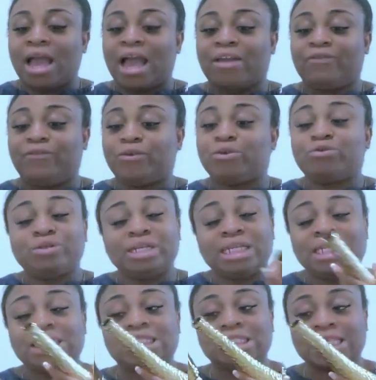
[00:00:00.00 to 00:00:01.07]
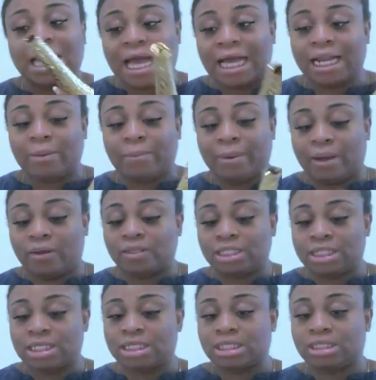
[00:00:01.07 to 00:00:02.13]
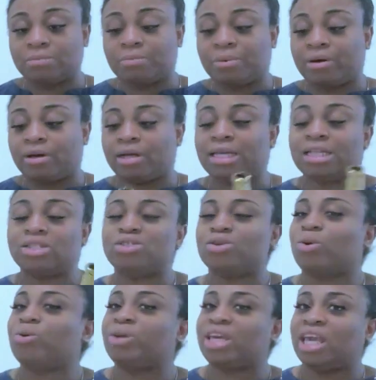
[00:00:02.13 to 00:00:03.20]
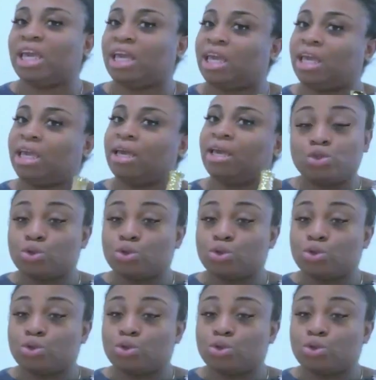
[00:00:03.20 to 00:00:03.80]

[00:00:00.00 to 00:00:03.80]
I feel really sad about it, but it's okay.